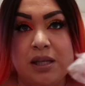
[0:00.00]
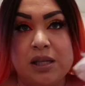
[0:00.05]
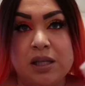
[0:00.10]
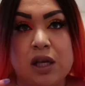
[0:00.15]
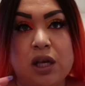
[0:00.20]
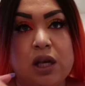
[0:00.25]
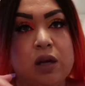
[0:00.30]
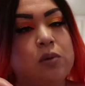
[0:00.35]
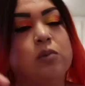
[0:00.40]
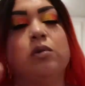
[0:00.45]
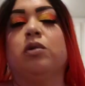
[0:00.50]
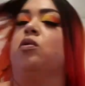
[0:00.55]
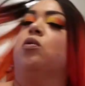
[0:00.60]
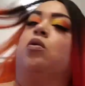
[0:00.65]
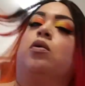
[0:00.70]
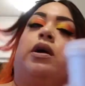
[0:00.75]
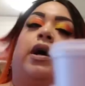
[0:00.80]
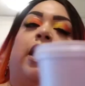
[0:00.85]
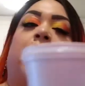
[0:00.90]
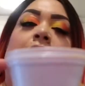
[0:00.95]
this cute
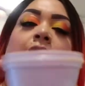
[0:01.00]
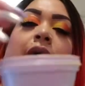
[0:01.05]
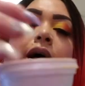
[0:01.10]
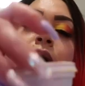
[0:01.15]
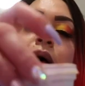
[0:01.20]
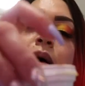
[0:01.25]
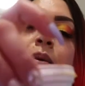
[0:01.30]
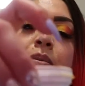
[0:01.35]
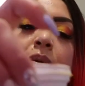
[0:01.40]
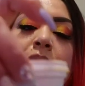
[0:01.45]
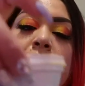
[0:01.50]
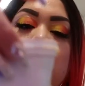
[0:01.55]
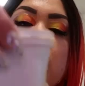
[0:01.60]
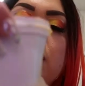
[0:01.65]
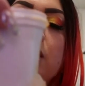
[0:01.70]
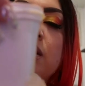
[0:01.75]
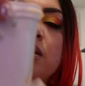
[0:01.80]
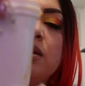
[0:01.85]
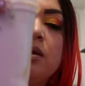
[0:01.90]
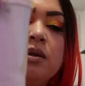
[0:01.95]
little cup
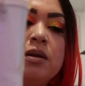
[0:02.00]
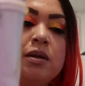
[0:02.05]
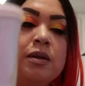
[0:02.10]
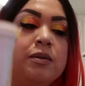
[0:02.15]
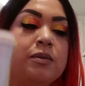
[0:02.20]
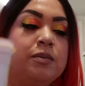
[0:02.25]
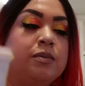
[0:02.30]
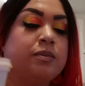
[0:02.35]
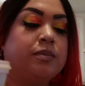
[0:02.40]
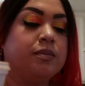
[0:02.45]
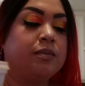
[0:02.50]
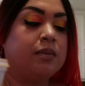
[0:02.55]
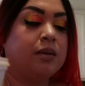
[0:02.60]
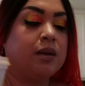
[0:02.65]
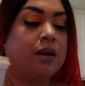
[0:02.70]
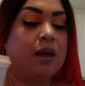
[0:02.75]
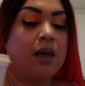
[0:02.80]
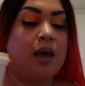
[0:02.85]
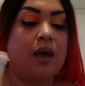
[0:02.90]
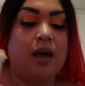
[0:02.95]

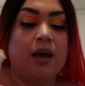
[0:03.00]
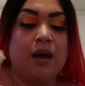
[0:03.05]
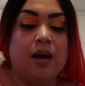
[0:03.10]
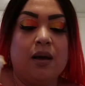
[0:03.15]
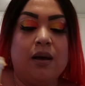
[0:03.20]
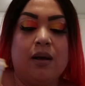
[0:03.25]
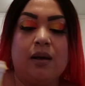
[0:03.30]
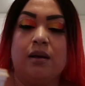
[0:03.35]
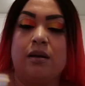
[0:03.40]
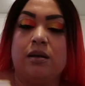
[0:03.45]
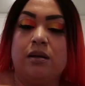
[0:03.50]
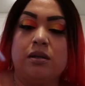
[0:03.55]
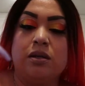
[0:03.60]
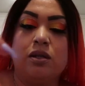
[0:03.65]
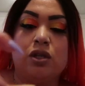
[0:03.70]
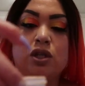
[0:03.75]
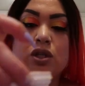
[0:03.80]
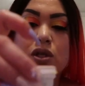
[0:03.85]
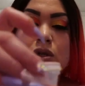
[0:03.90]
and